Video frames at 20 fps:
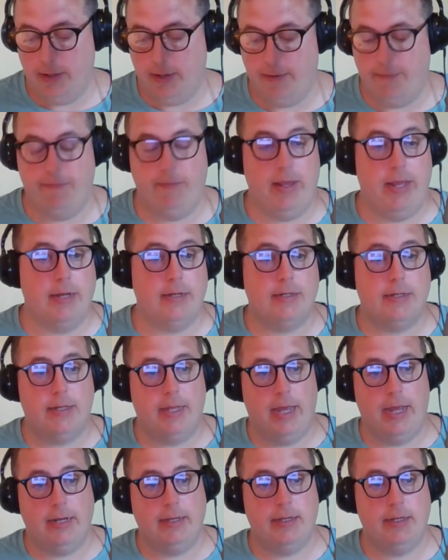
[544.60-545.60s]
advanced
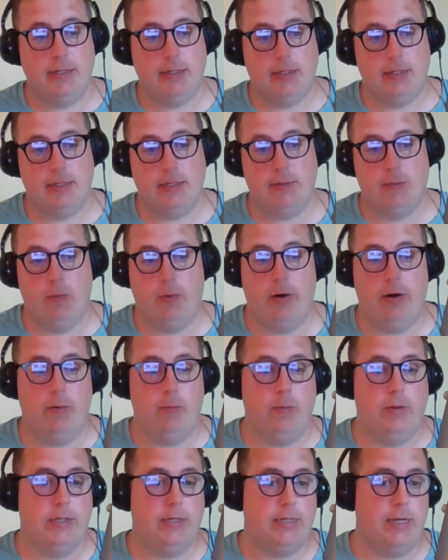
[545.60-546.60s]
tactics where
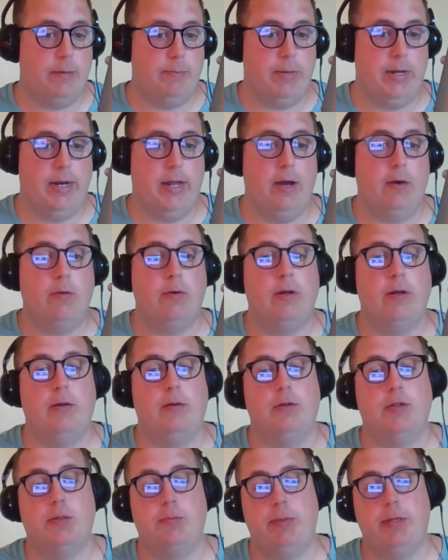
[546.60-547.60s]
we segment out
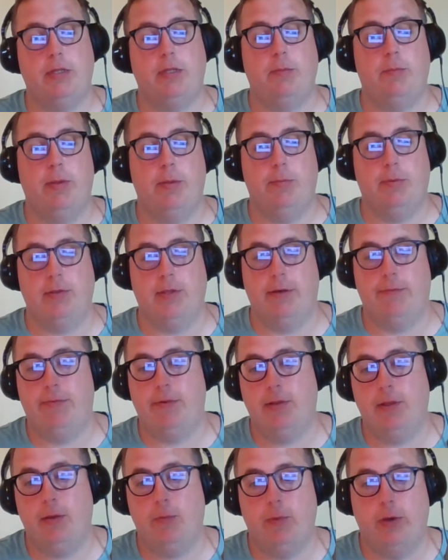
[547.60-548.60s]
and speak to people
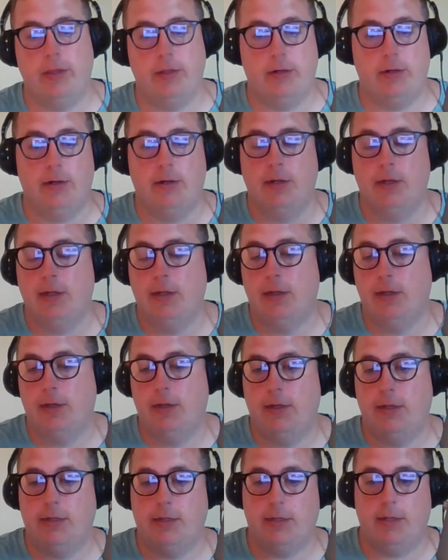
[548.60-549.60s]
differently, whether
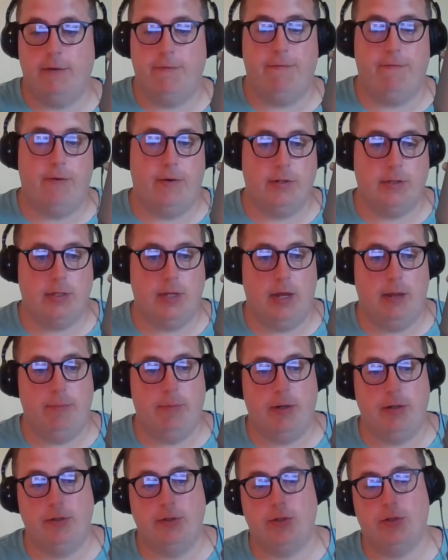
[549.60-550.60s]
it's their first time
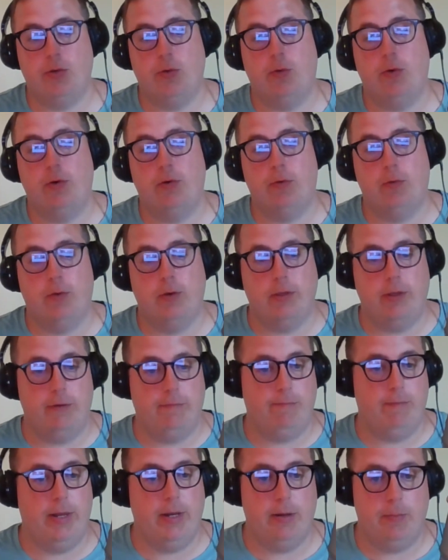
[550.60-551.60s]
on your store or
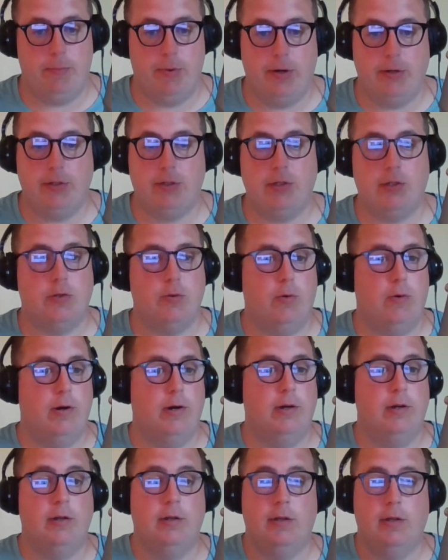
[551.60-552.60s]
they've made a purchase,
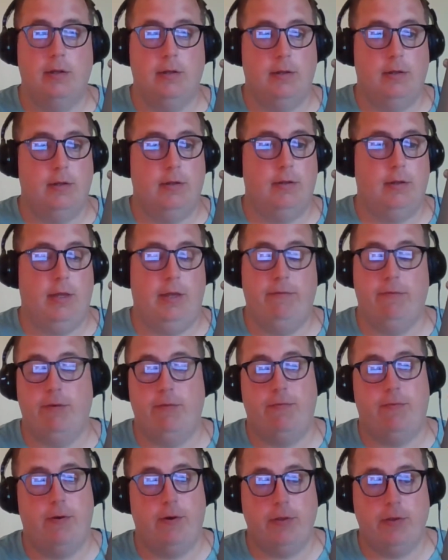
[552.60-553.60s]
or
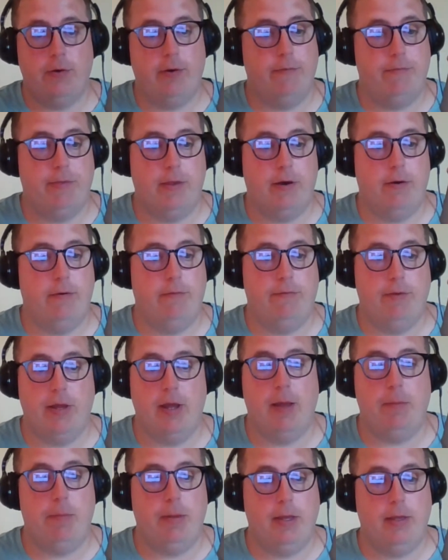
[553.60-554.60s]
even further, if they're a
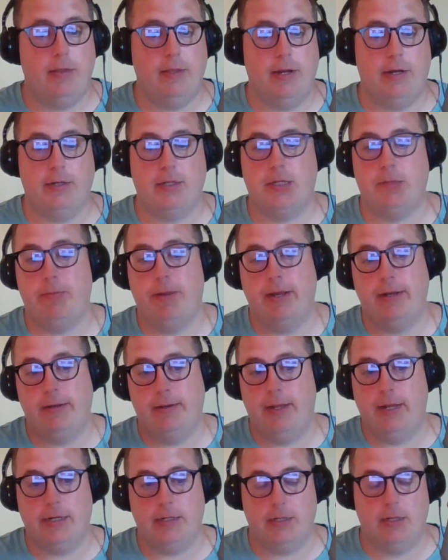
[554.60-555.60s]
VIP that spent
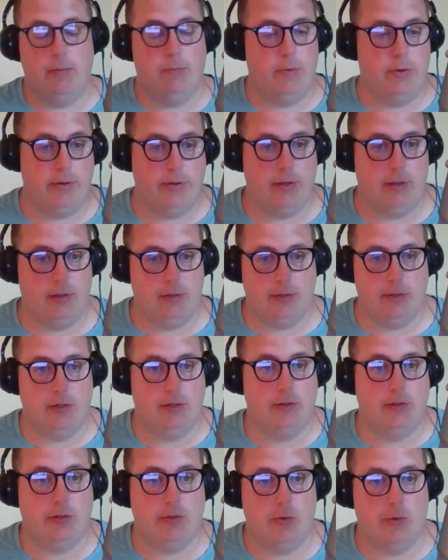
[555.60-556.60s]
X number of dollars on
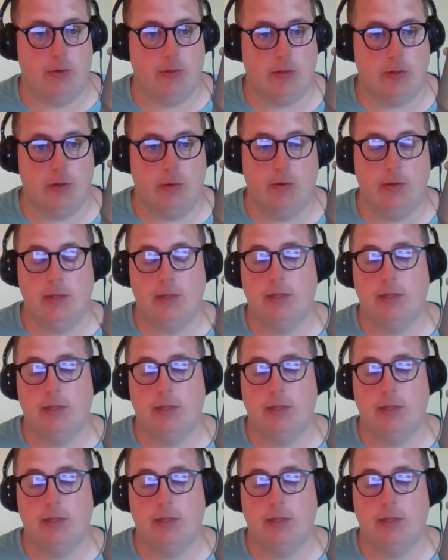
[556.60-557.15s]
your store. So